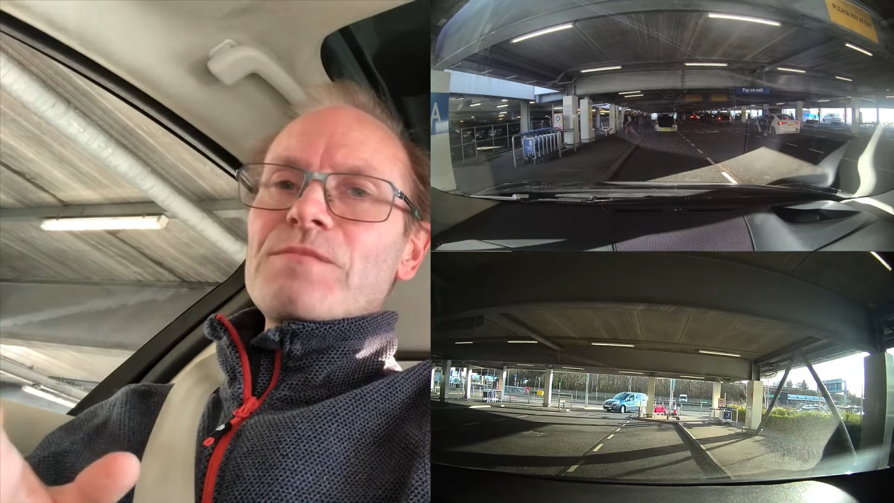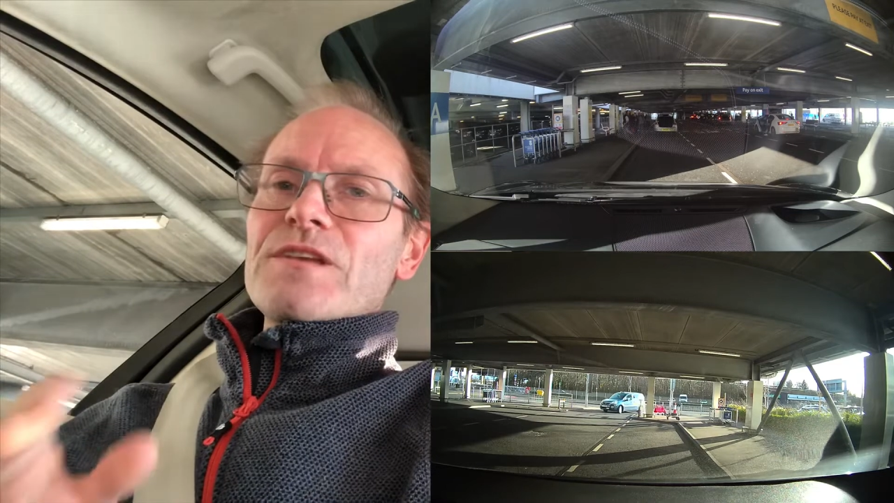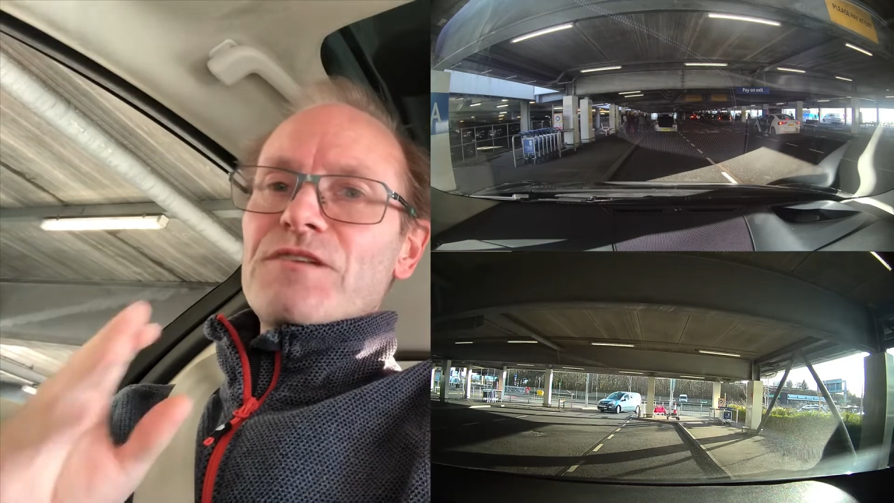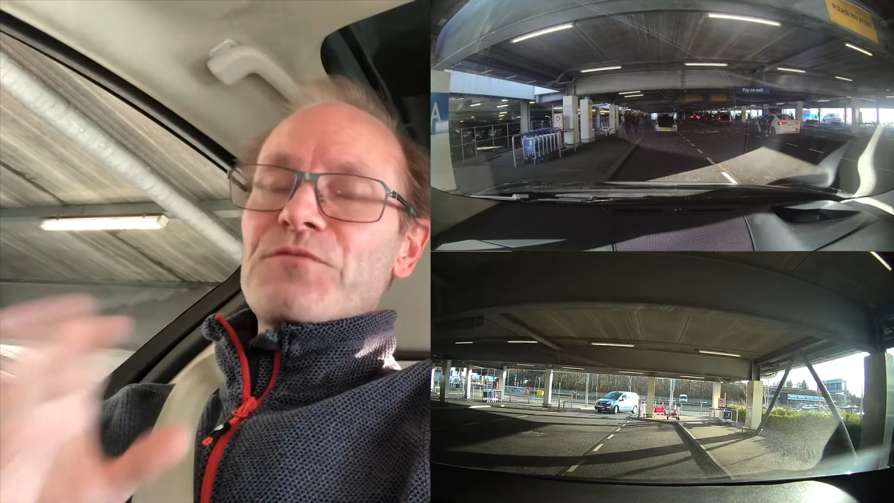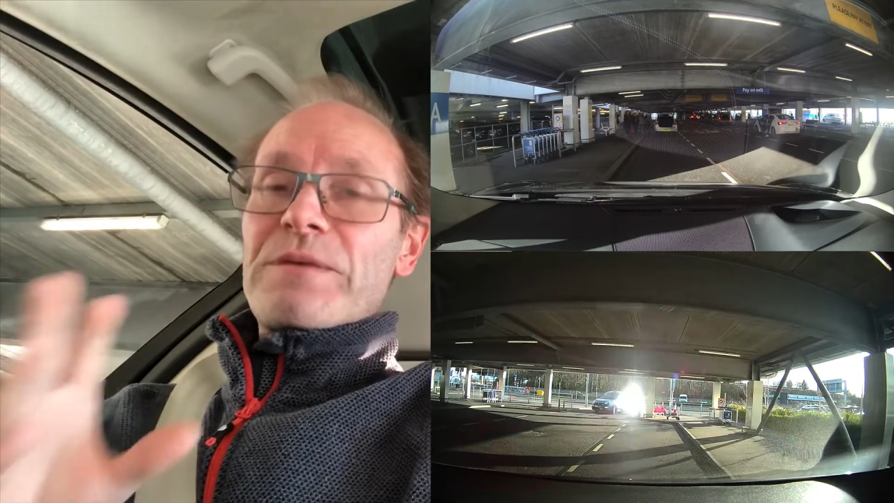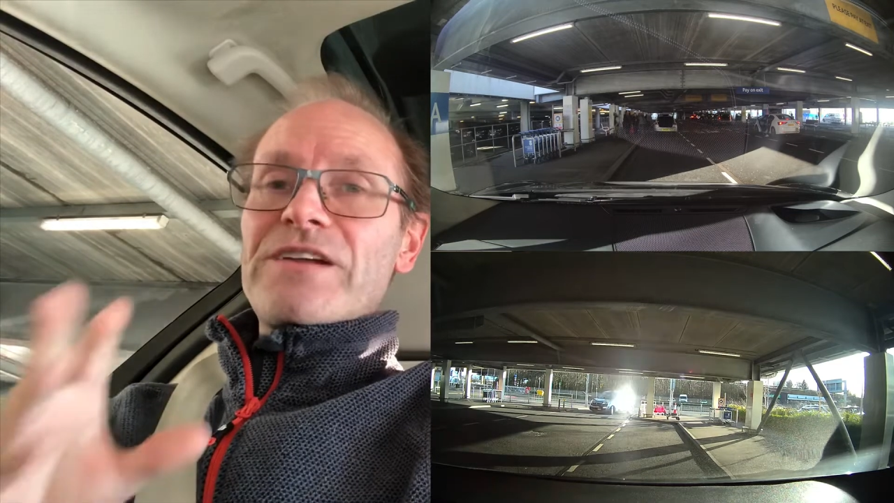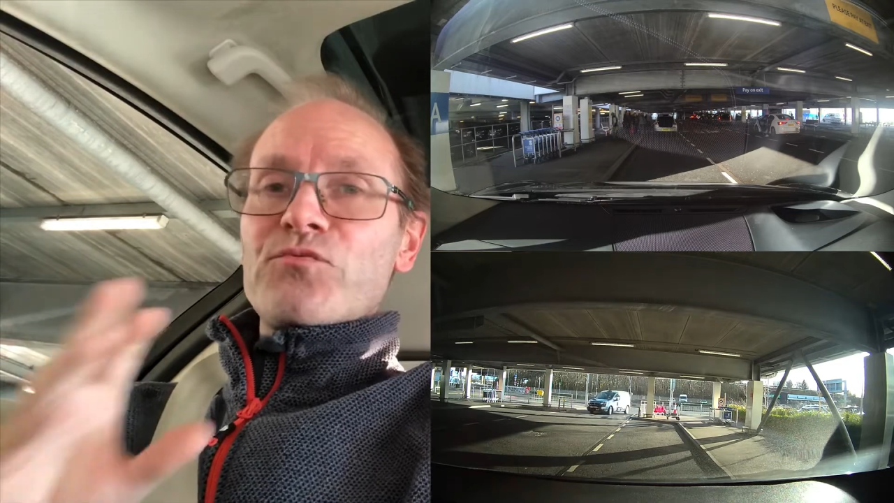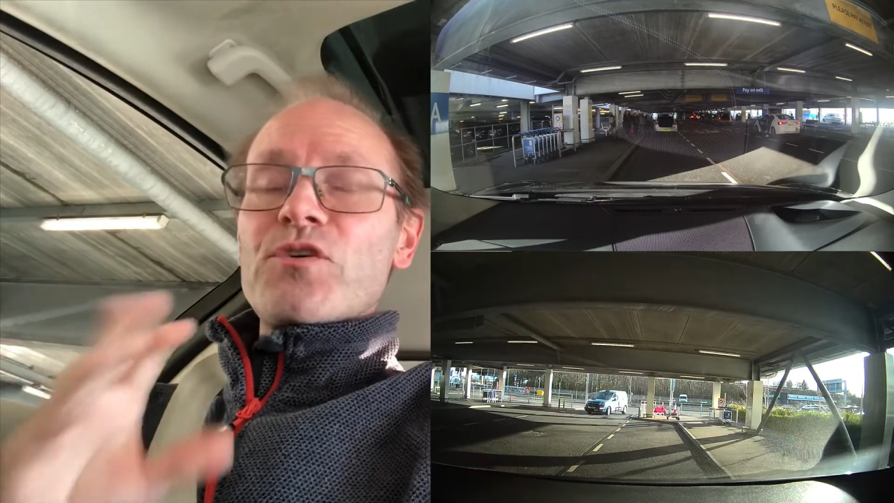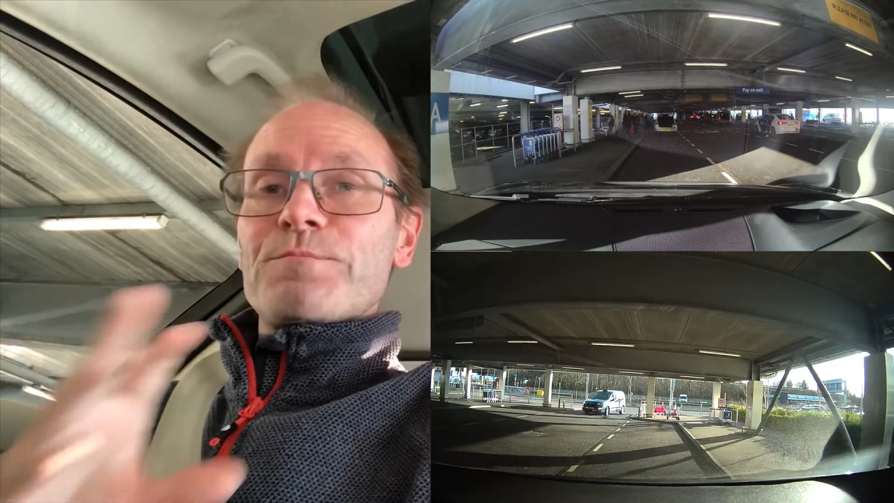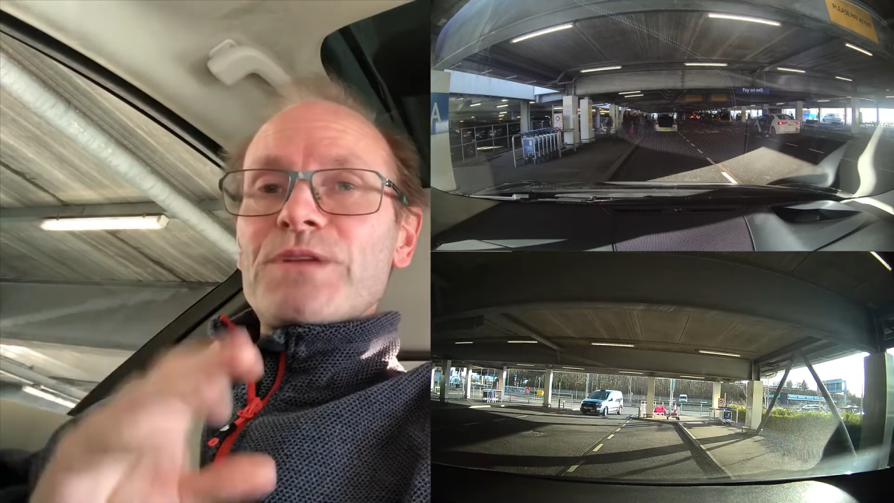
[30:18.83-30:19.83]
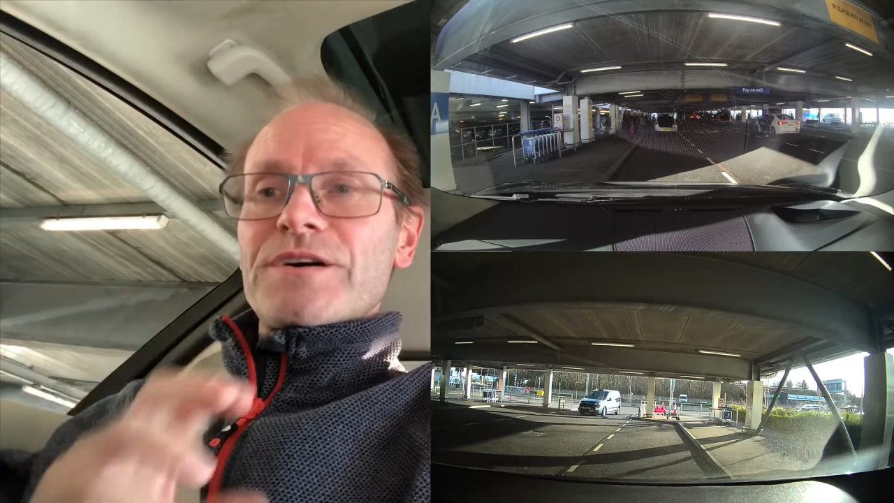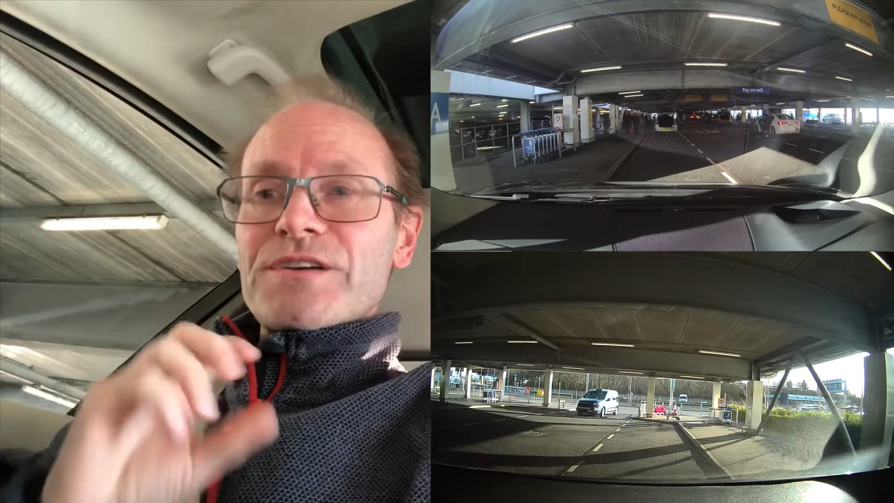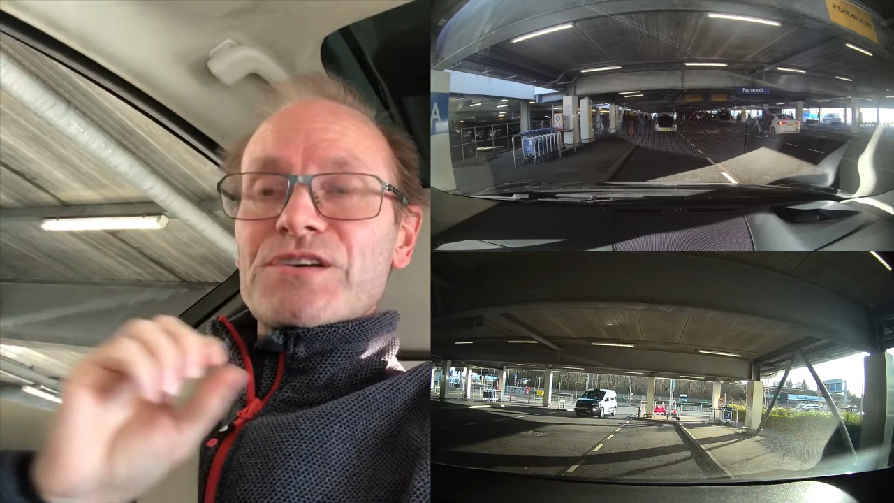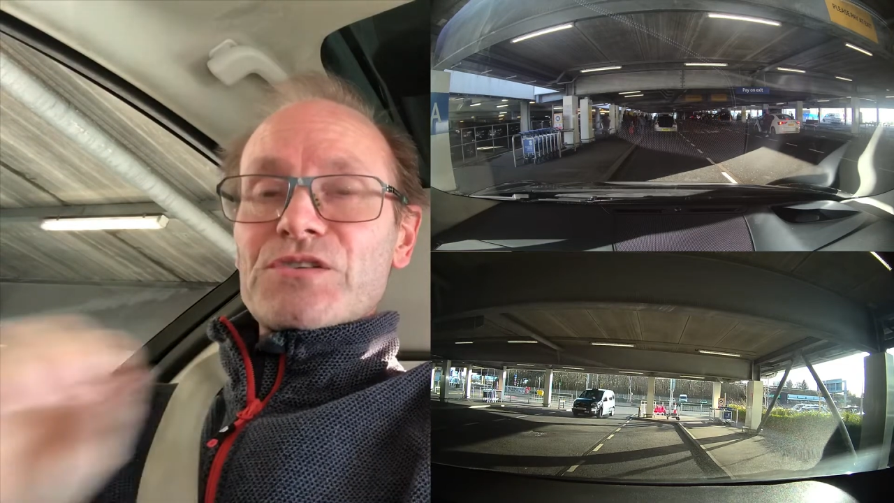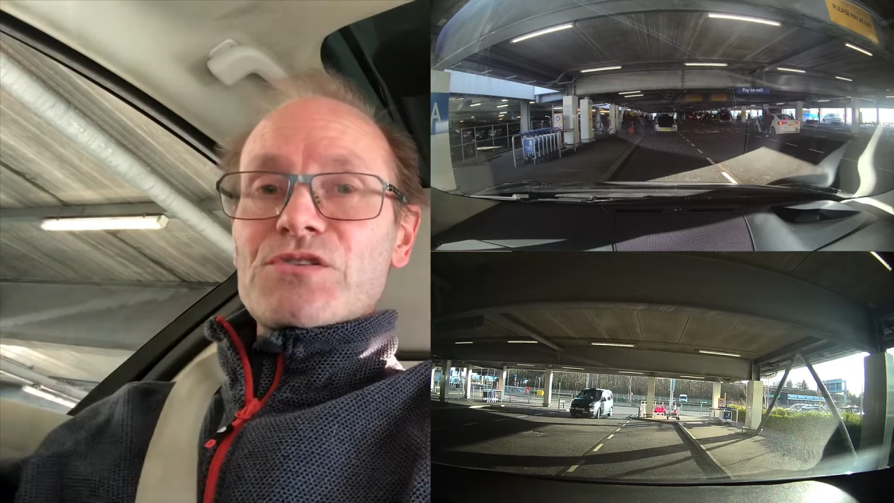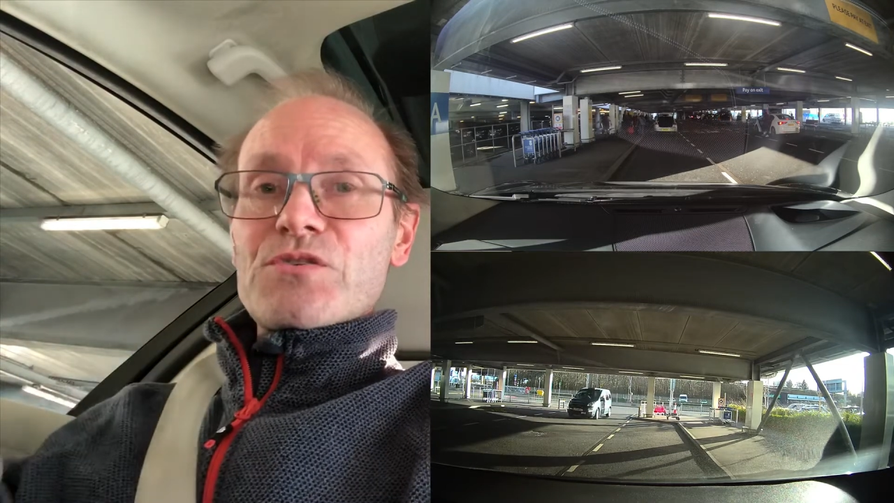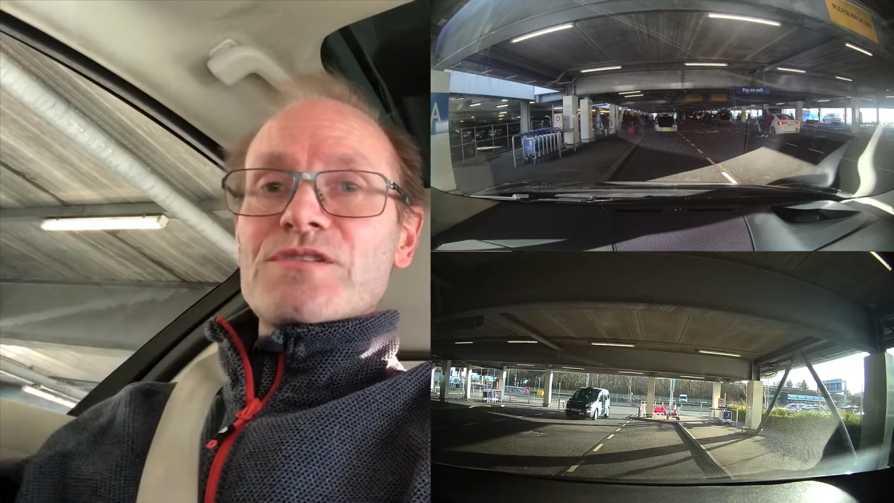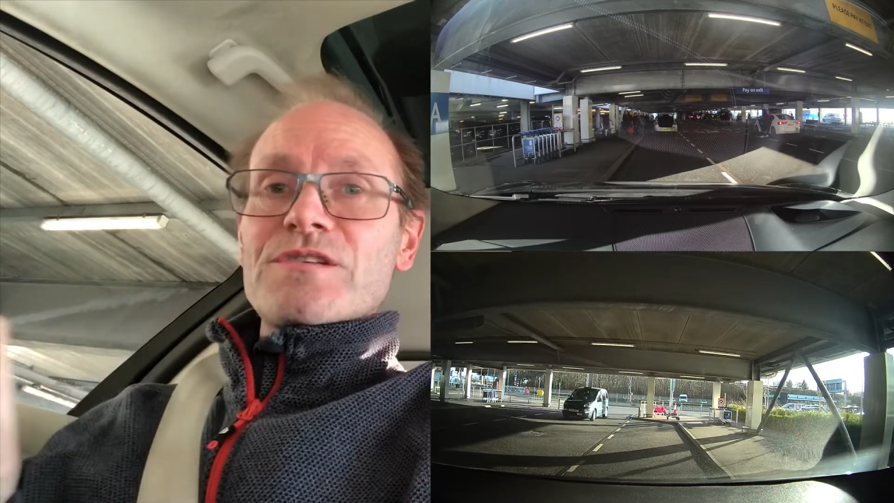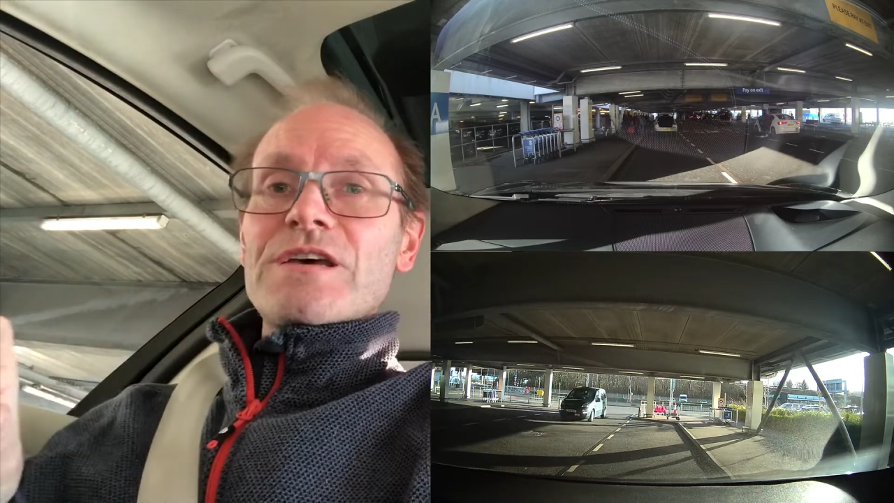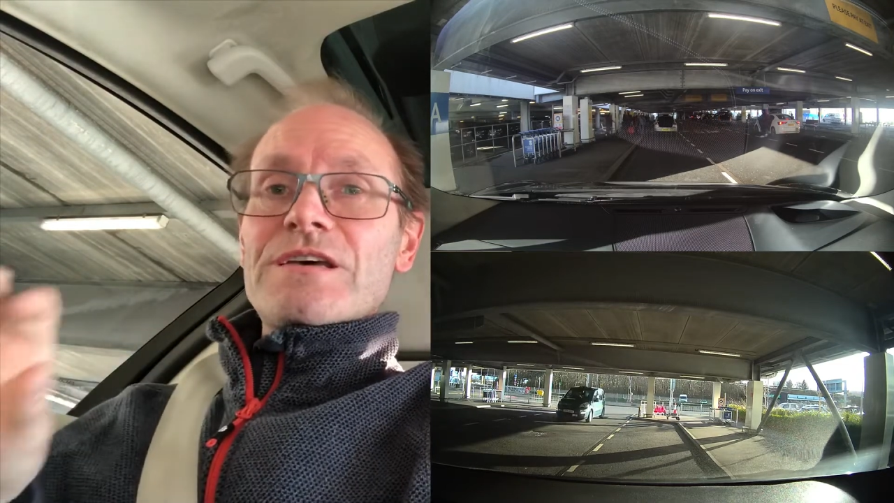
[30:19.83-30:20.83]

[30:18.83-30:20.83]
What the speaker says: if a better route planner could use